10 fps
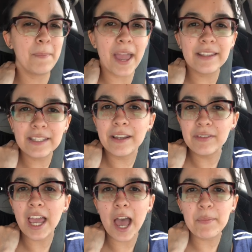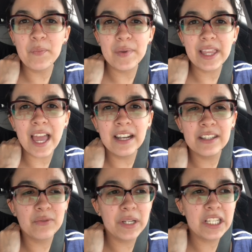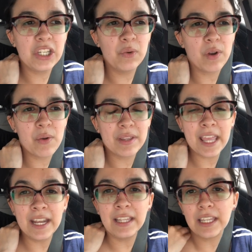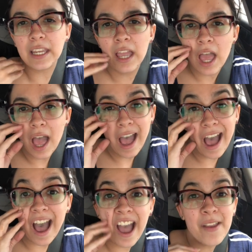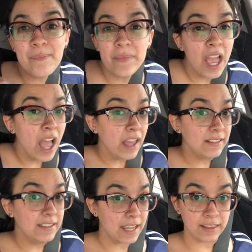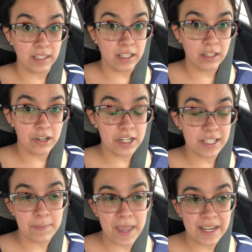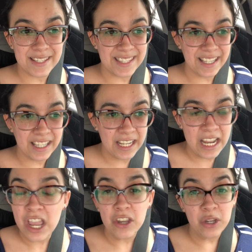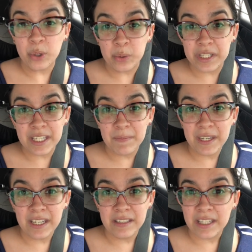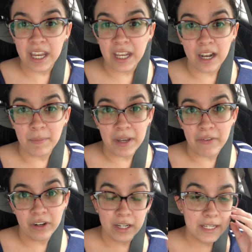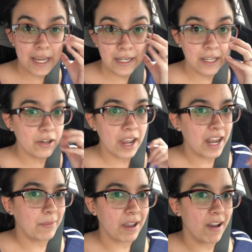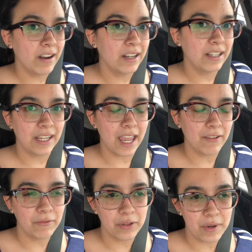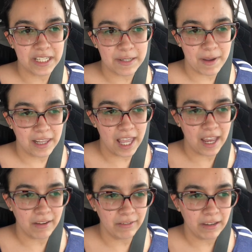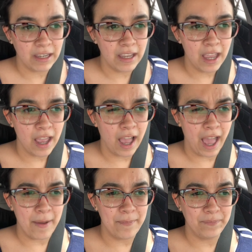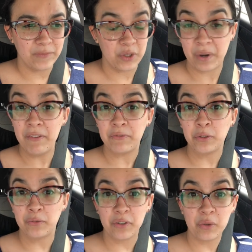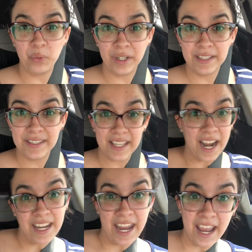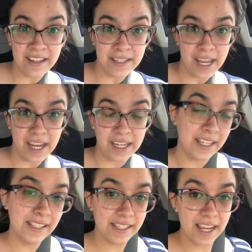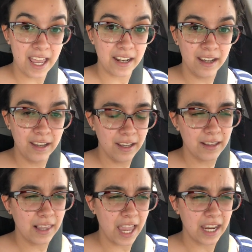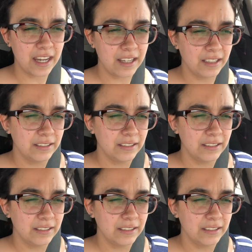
bad stuff to happen, but that is a risk you run with anything. I'm deathly allergic to penicillin, you don't see me saying I'm never going to take another antibiotic again for the rest of my life. I'm grateful for the ones that I can take instead. Like,